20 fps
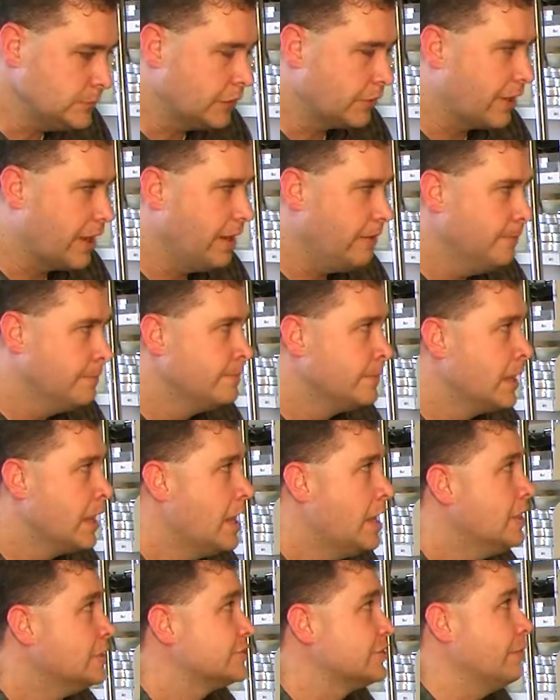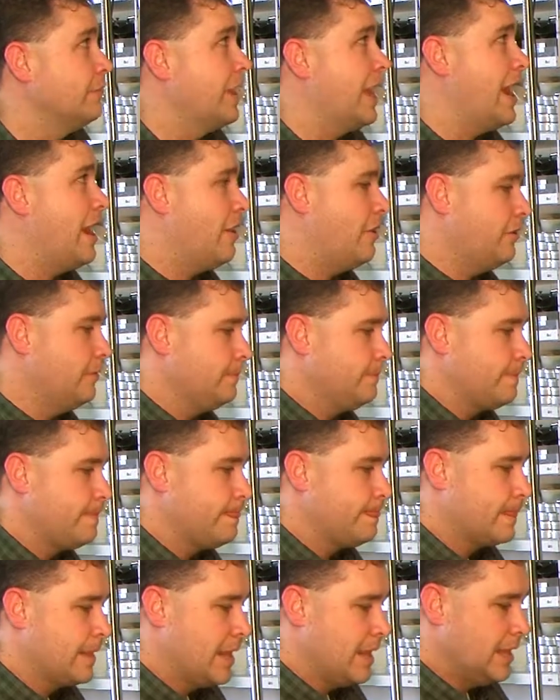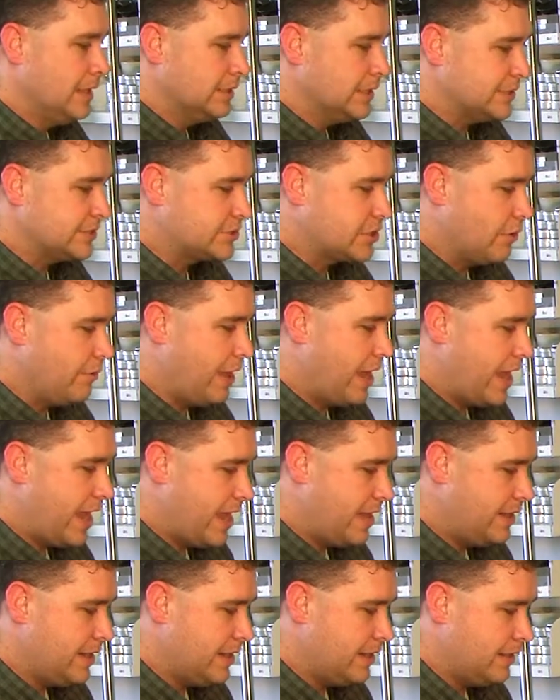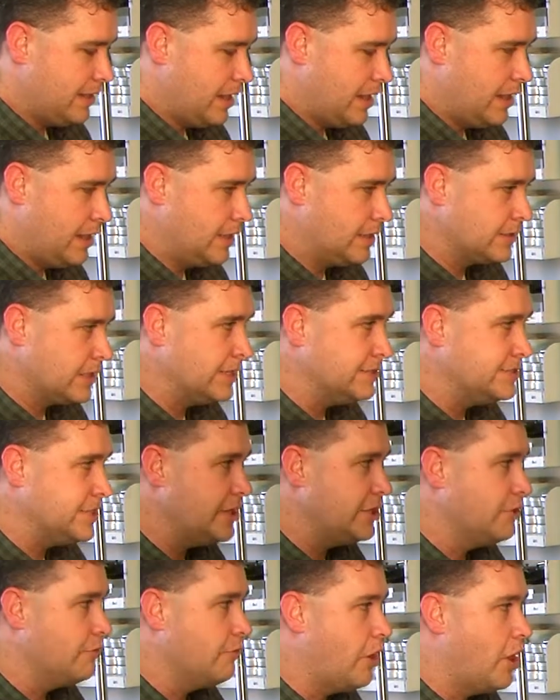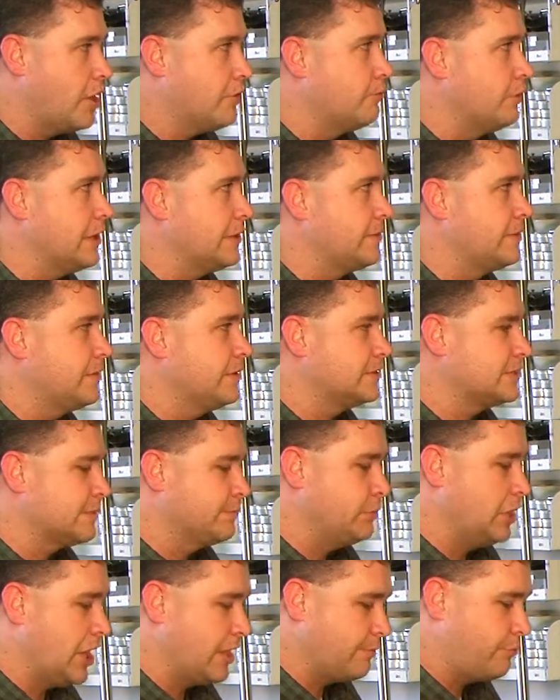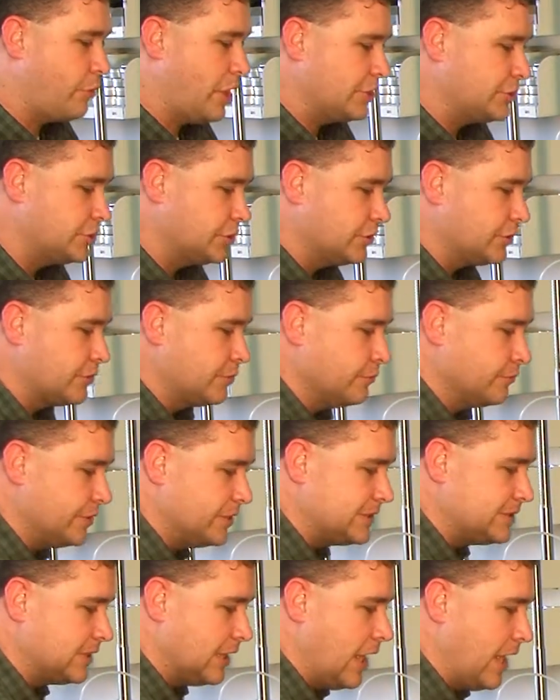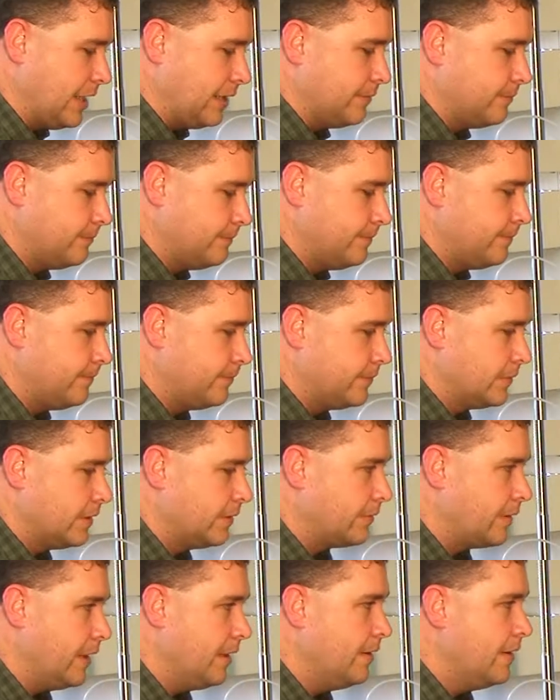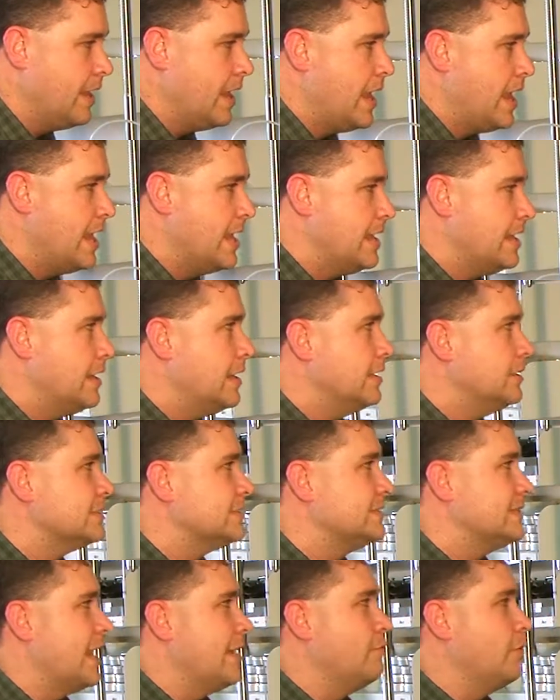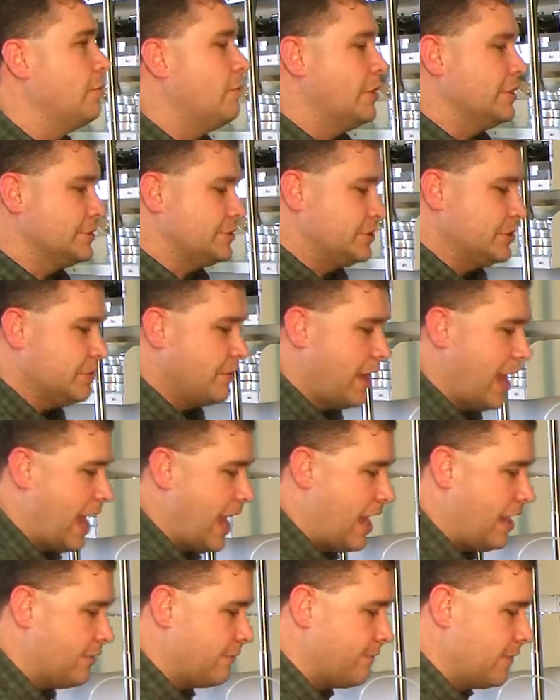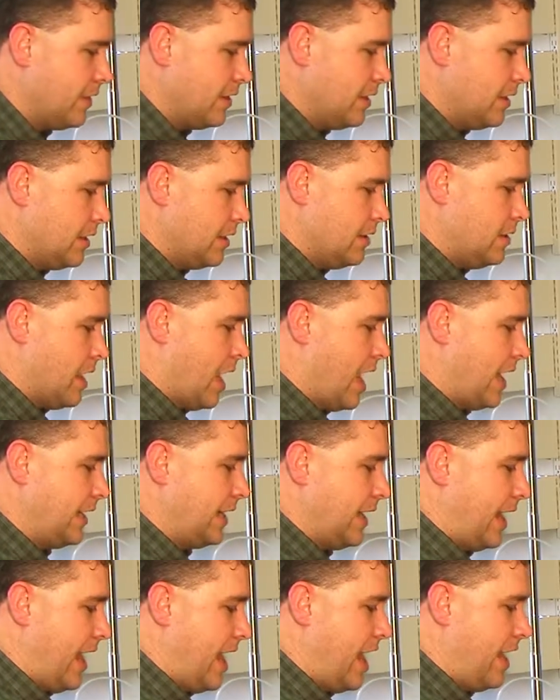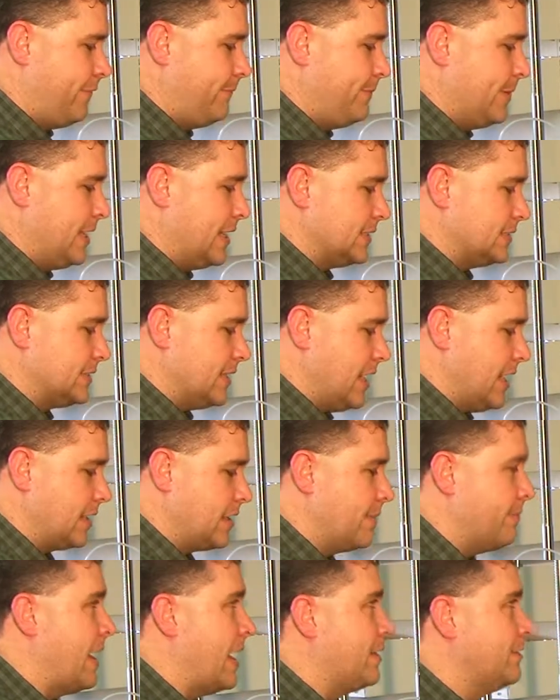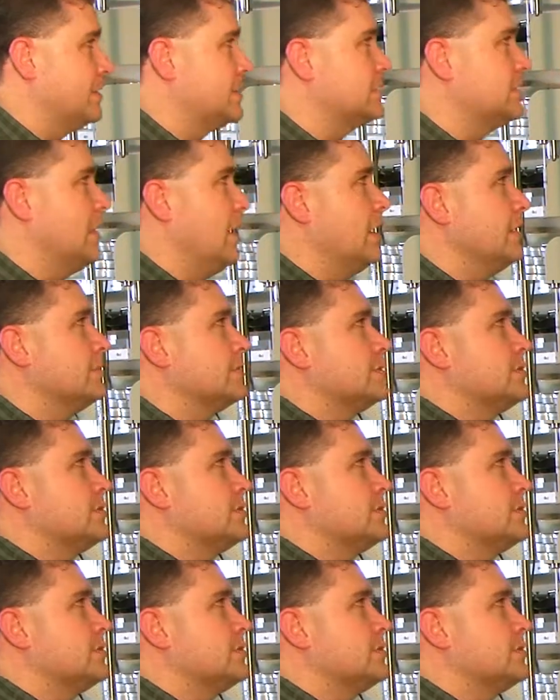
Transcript: Okay? So now, let's go ahead and continue on with supplying pressure through this line. Okay? Say we want to have 9.5 psi come out of this line.